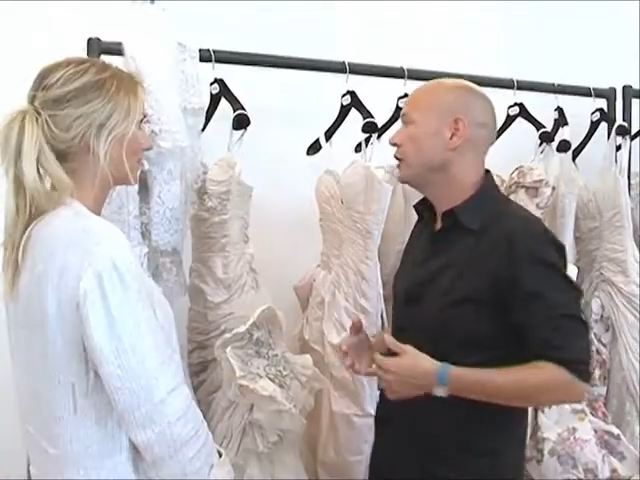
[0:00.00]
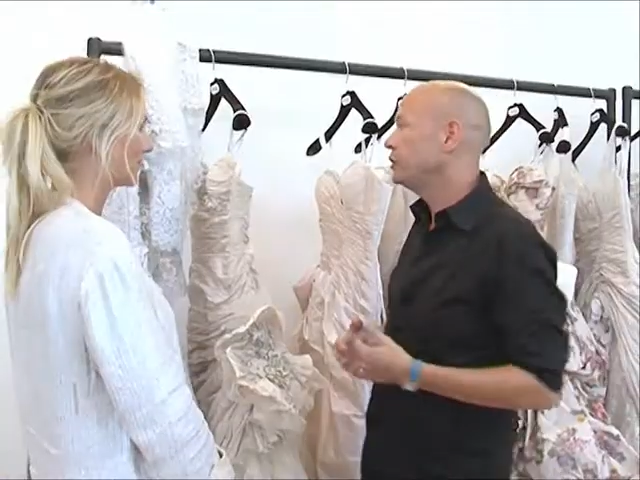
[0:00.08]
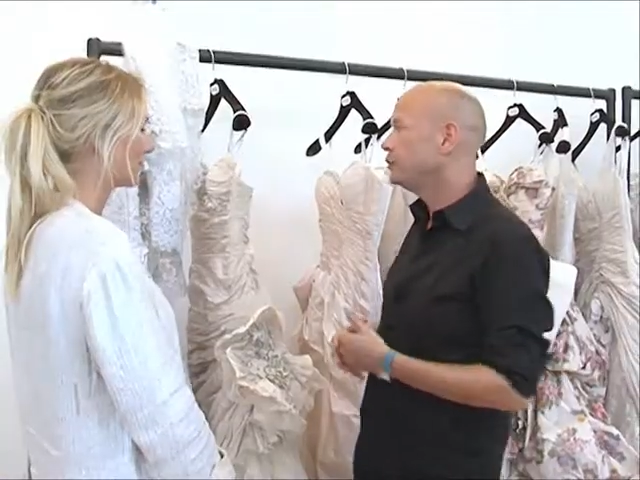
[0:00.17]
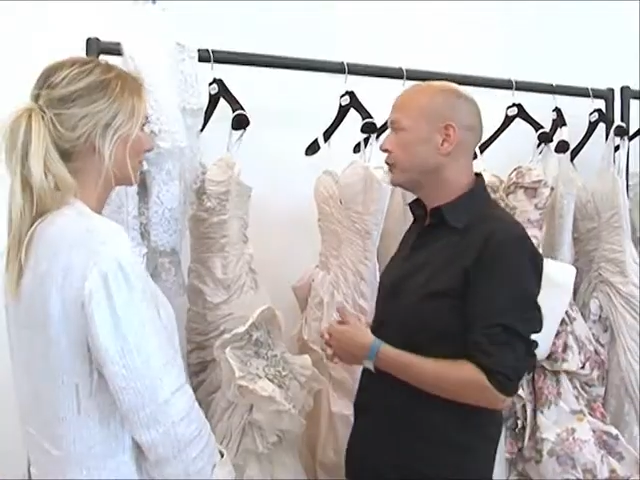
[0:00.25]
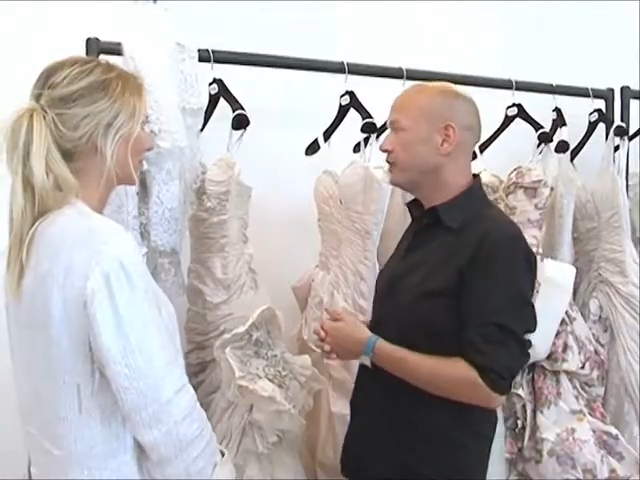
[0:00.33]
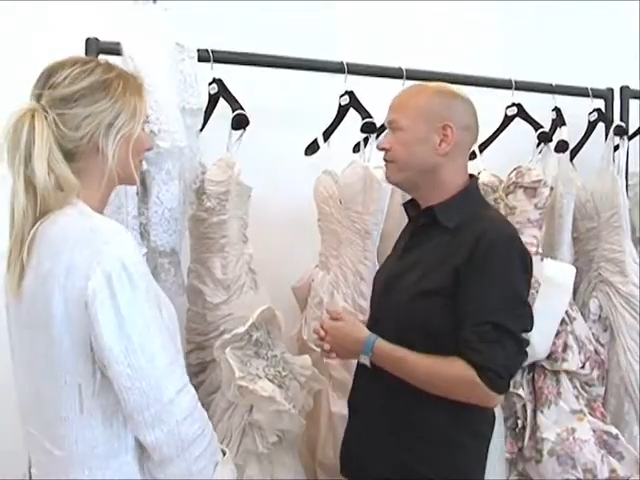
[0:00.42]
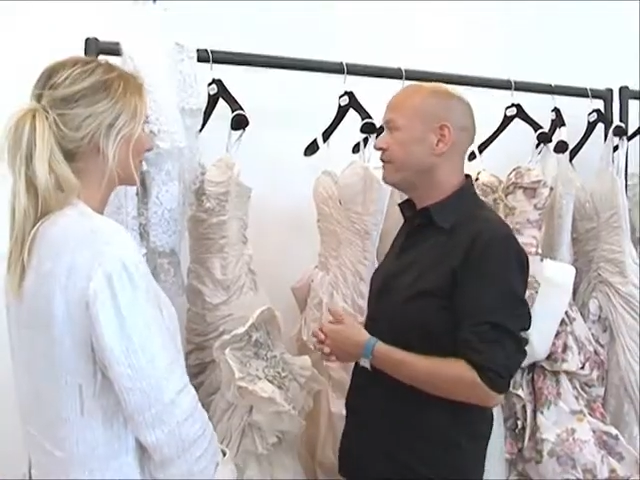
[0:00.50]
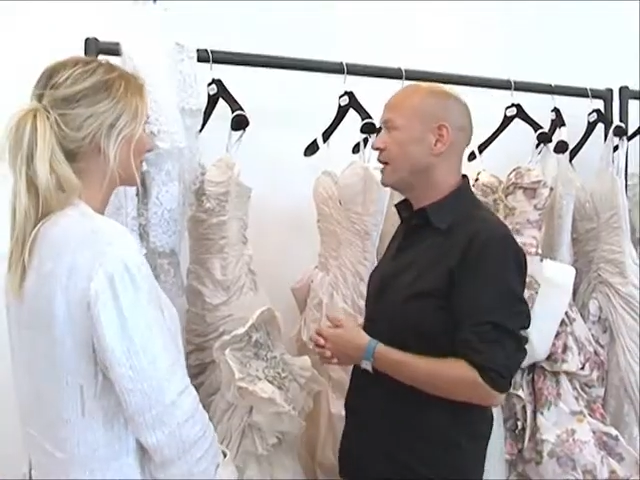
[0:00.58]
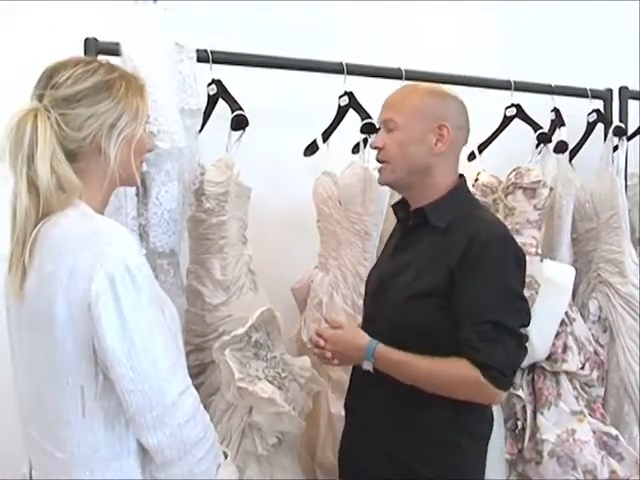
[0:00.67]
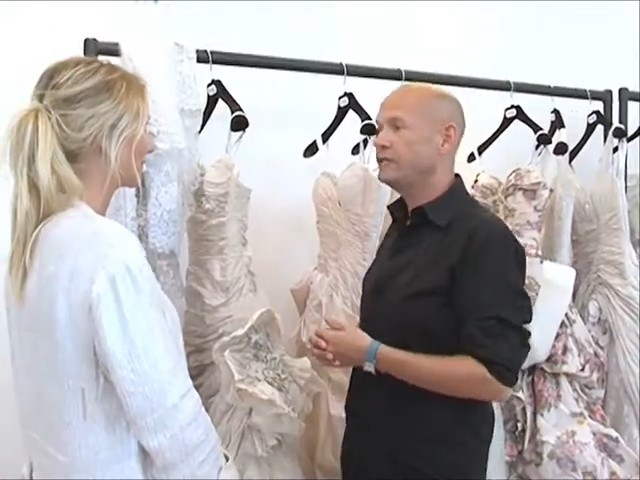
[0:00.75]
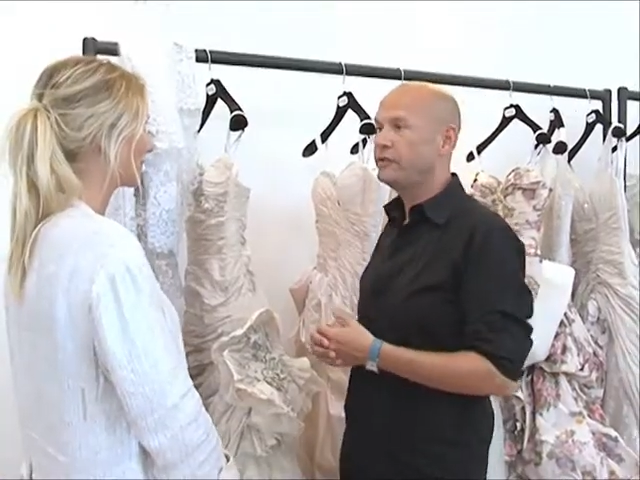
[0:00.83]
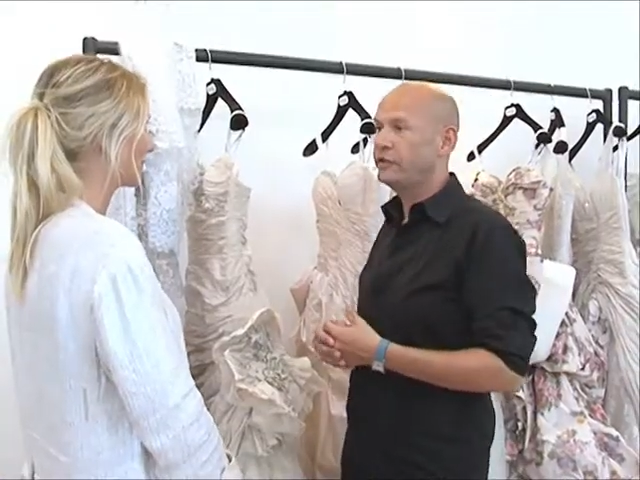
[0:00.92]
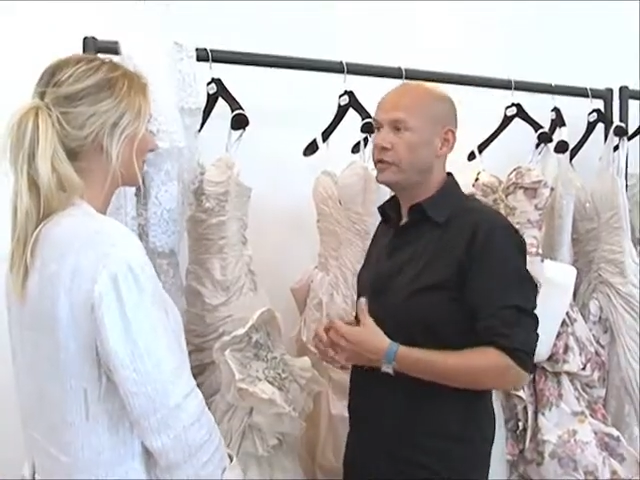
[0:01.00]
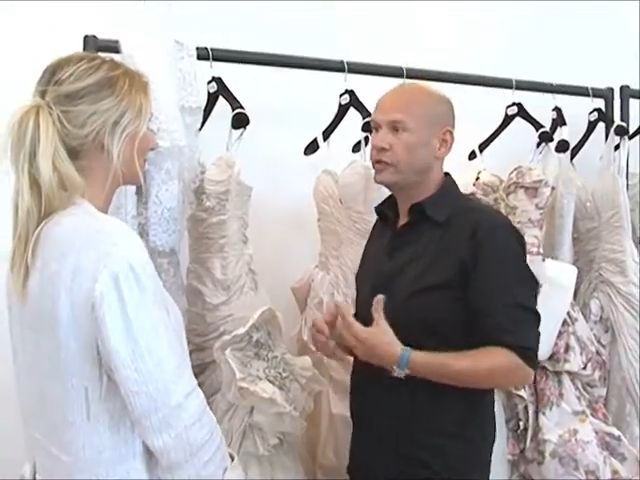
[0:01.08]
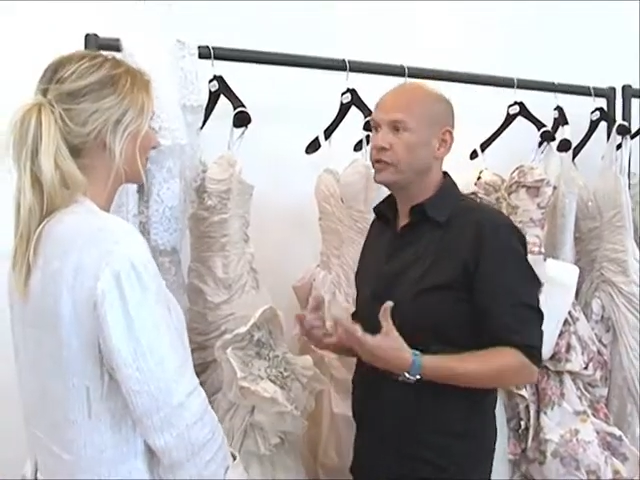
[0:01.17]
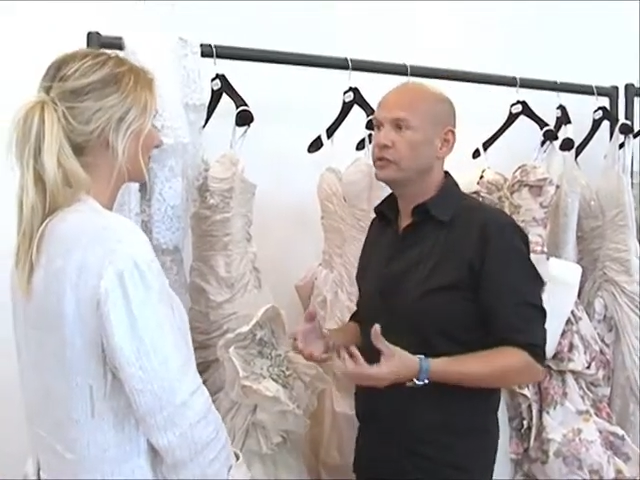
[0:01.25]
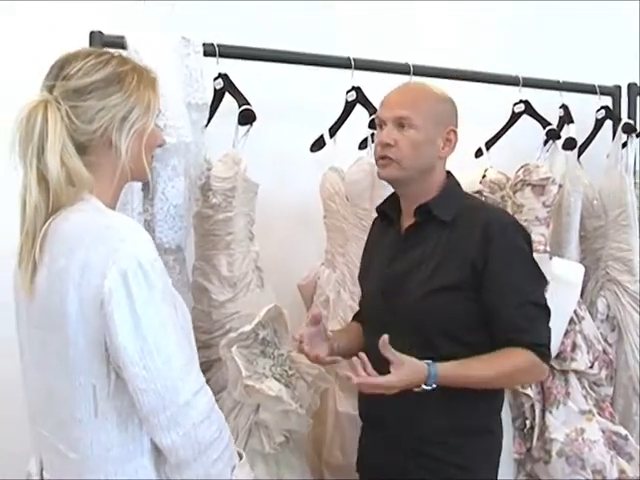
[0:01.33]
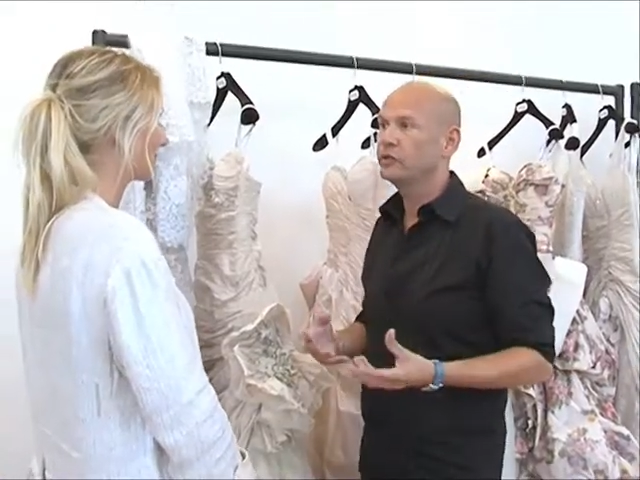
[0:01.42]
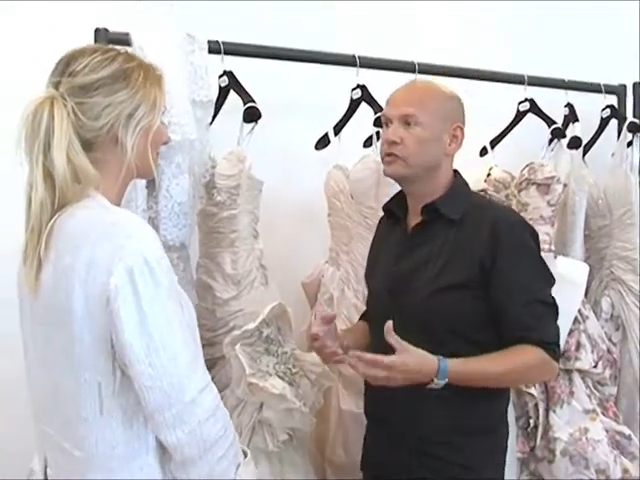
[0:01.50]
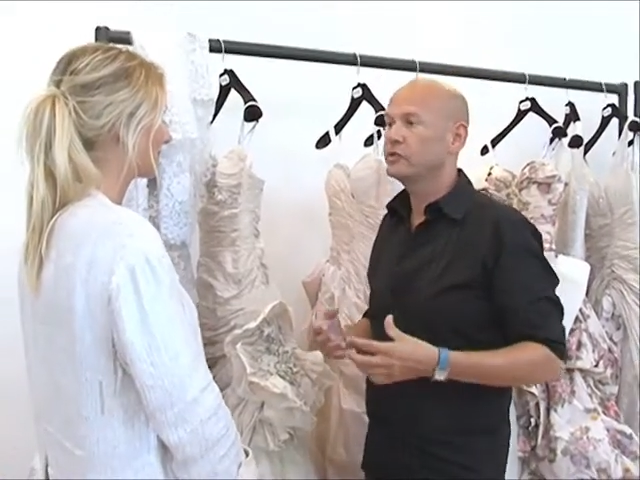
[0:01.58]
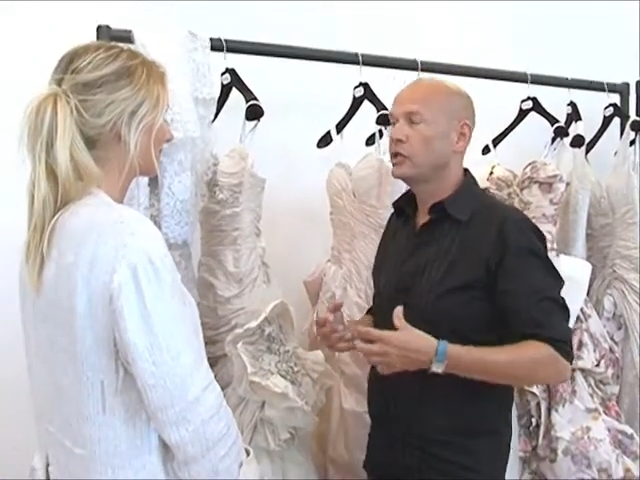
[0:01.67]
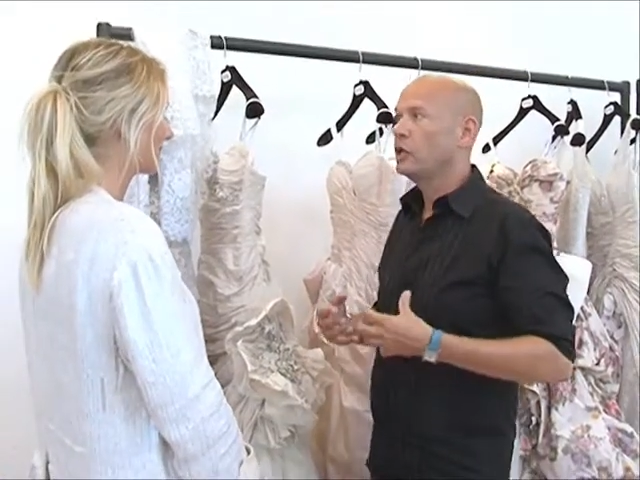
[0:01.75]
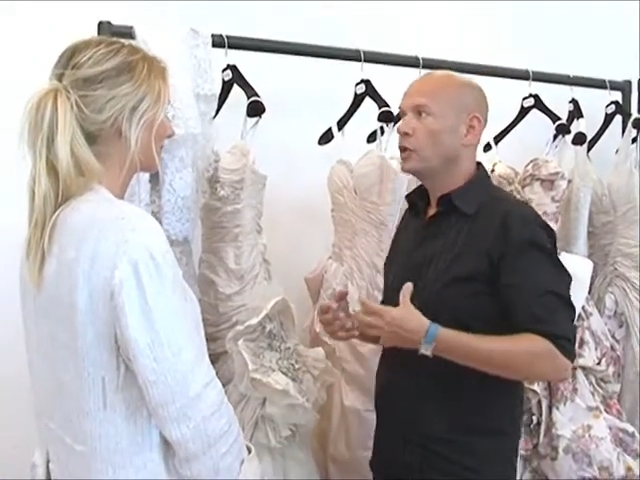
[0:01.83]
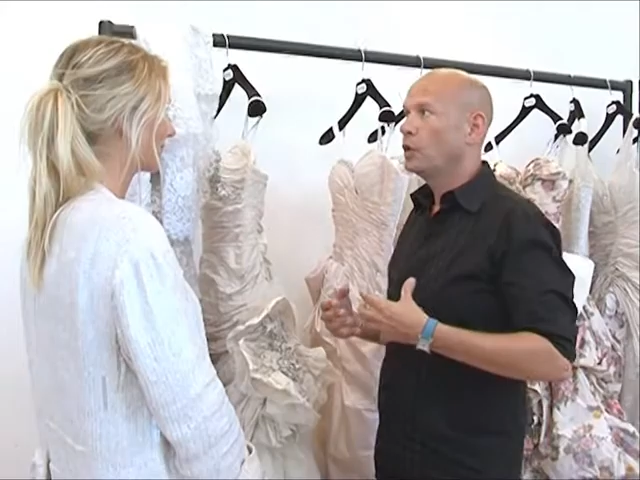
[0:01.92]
and we find that girls